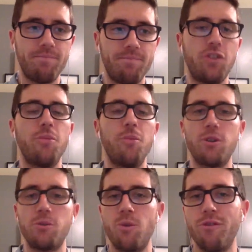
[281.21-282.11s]
just so
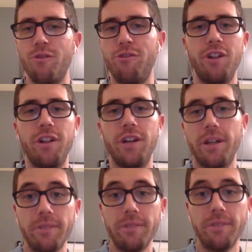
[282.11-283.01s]
much more fulfilling
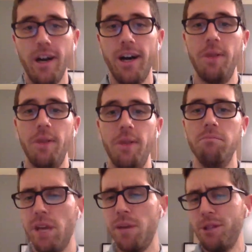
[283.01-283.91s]
um,
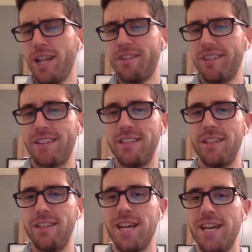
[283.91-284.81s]
maybe less sexy
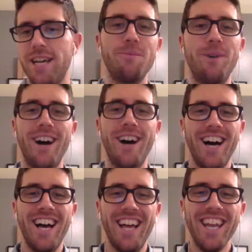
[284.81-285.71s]
at times
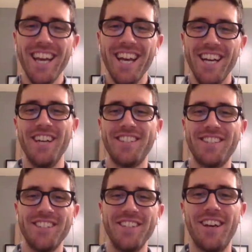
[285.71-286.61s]
but
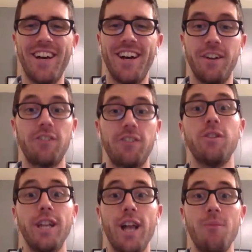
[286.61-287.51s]
just as uh, uh,
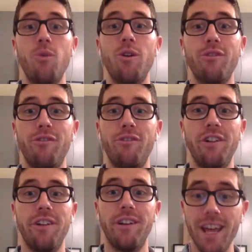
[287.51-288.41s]
certainly a lot more
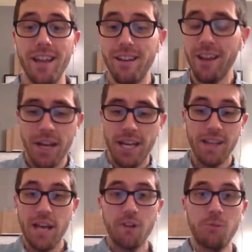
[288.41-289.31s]
fulfilling and
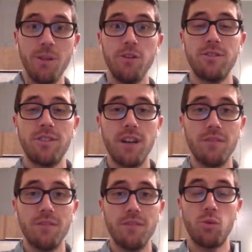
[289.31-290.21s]
it allows me to do stuff
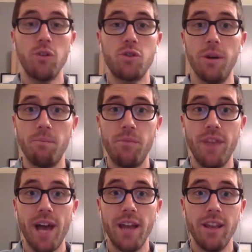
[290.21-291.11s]
like this road trip
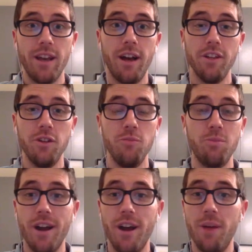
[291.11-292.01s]
that uh, you
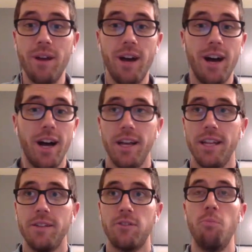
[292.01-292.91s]
brought up uh,
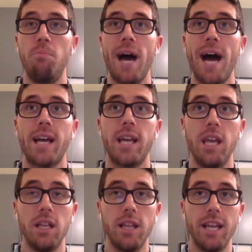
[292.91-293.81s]
so back
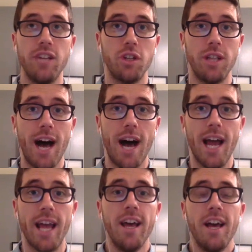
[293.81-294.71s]
in late
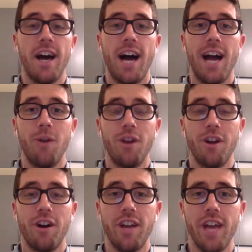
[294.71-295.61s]
july I went
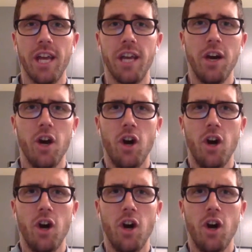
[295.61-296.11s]
on a